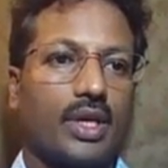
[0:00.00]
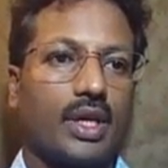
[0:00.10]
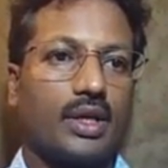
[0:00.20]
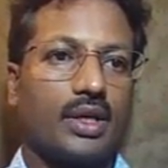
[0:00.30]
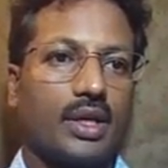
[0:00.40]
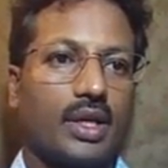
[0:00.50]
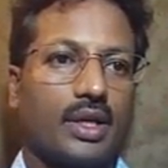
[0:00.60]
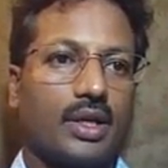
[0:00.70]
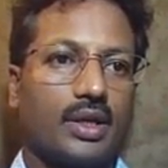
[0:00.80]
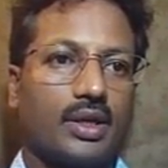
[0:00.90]
We can
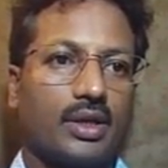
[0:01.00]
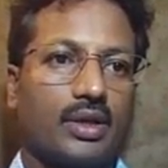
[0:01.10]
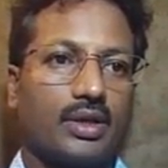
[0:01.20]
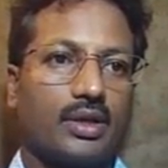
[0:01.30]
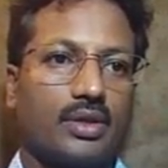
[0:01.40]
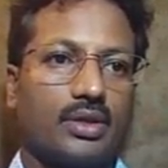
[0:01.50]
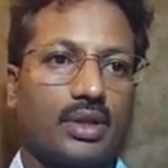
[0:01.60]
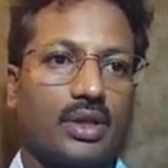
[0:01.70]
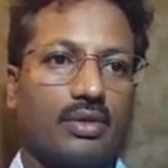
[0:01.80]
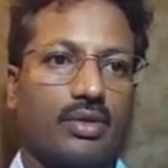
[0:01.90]
create a
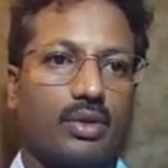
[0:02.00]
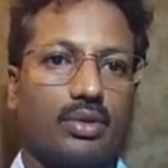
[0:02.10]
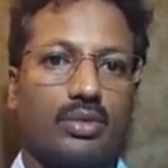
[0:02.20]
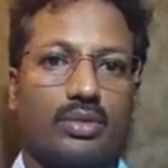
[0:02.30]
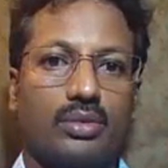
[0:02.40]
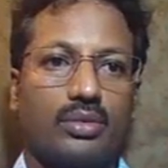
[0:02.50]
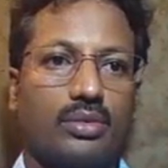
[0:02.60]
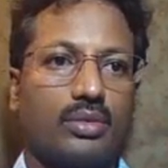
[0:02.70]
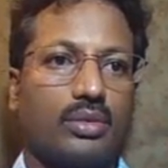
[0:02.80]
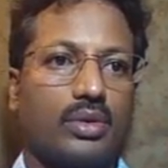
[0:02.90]
general view
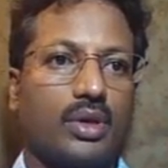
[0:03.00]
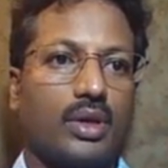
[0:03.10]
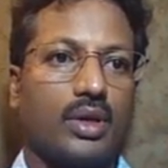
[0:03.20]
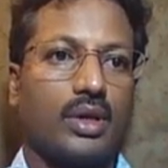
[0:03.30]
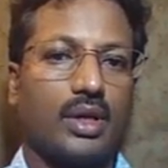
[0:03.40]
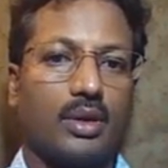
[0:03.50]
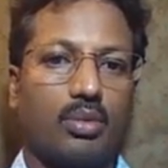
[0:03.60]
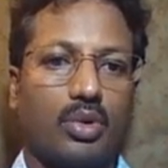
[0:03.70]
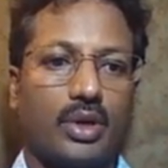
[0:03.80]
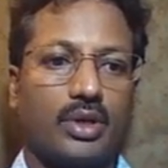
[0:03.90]
at
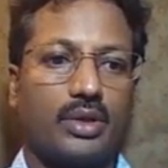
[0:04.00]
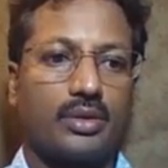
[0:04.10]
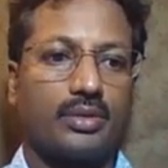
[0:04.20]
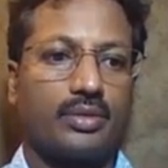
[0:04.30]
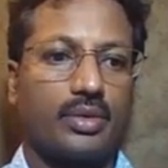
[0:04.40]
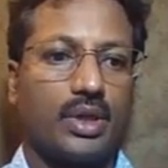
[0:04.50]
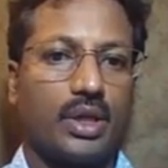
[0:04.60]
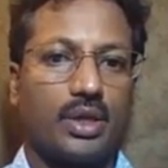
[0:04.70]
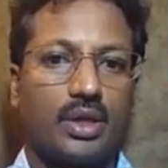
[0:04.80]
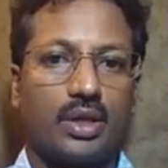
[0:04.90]
any point.
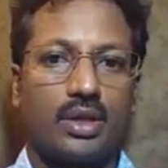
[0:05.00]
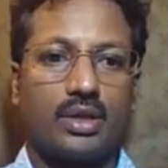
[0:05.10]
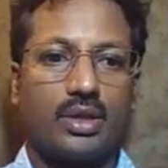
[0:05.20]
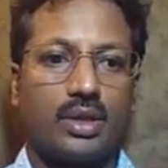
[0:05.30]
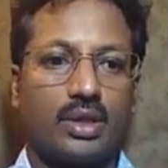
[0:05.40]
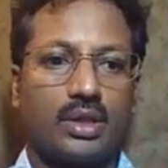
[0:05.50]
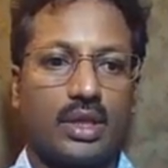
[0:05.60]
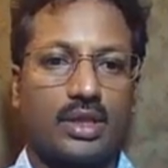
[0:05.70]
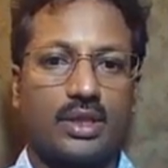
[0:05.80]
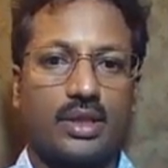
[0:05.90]
It
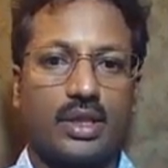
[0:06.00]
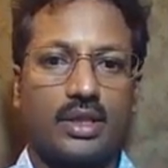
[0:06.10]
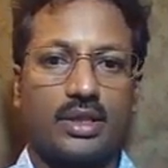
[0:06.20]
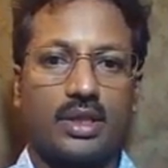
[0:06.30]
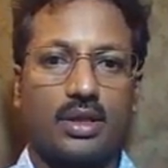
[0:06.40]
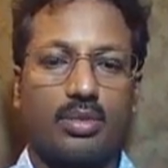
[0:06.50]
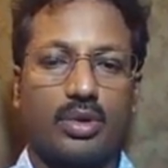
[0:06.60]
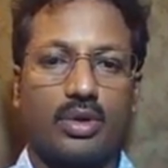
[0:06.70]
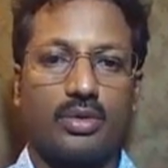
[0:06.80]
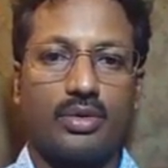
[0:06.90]
is asking select the center
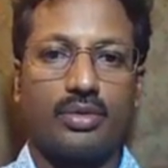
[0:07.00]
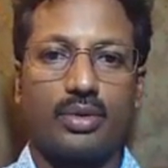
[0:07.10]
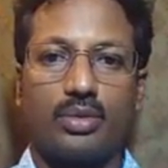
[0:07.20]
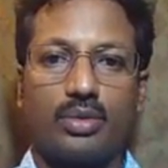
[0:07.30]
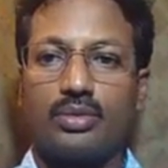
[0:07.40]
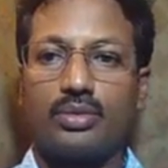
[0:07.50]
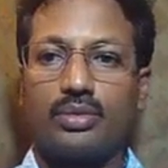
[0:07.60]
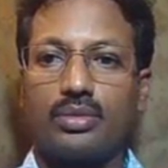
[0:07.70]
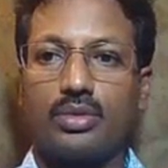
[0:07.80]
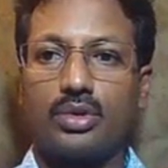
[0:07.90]
point of the view.
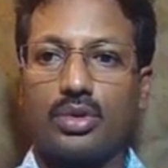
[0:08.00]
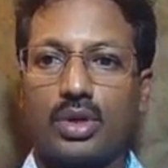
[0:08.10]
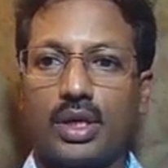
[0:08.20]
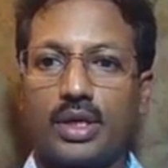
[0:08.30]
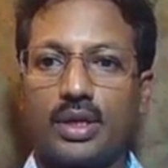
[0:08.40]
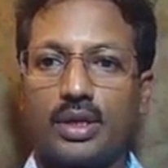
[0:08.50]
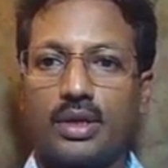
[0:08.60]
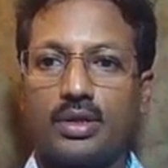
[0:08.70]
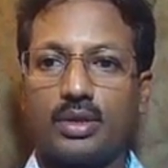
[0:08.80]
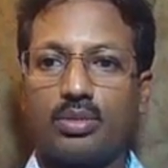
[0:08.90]
So click
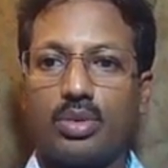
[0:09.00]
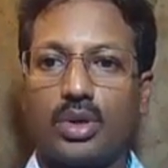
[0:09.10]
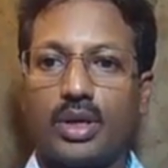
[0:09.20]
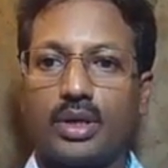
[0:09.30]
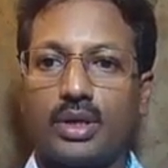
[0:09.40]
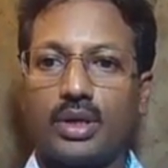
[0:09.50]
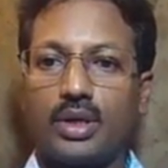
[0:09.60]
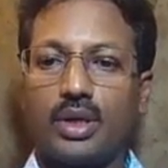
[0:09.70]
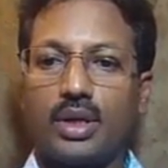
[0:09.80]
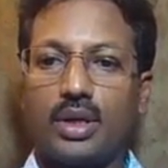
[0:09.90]
some point
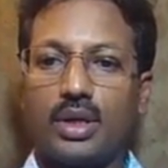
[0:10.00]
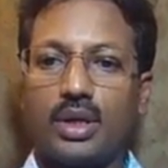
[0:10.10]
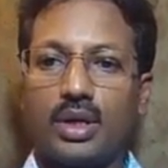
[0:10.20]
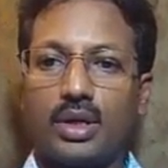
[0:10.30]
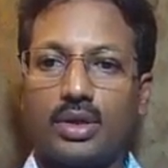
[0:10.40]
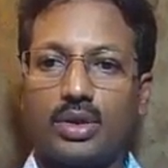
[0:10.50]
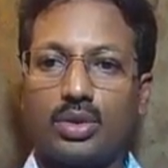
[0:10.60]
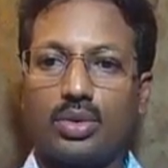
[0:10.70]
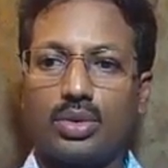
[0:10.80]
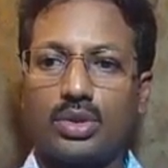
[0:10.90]
and
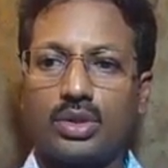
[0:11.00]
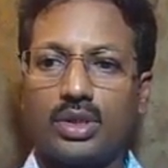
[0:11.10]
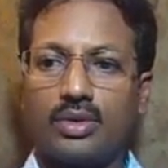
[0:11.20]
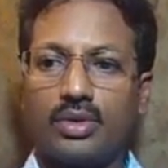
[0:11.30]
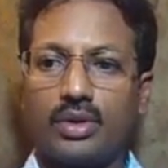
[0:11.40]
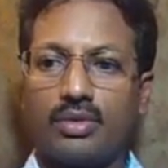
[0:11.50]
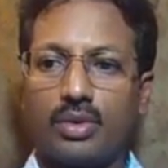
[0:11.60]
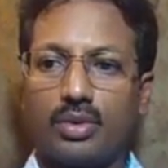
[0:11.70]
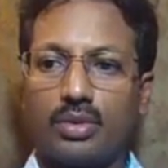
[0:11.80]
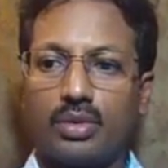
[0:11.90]
choose say front
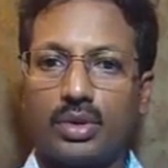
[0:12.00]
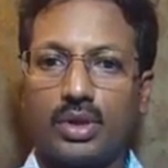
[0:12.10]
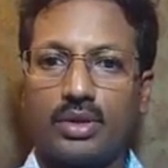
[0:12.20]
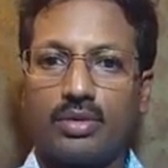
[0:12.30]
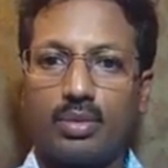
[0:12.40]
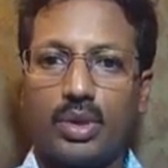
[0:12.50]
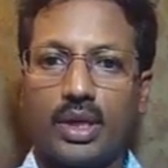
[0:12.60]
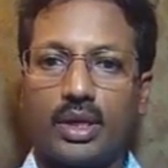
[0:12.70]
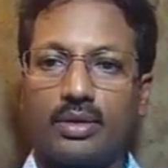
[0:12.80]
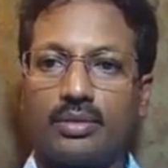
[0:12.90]
view and give
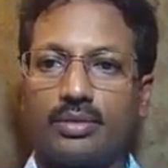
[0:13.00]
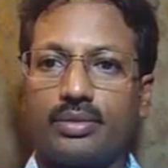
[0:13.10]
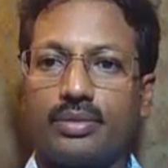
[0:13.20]
apply.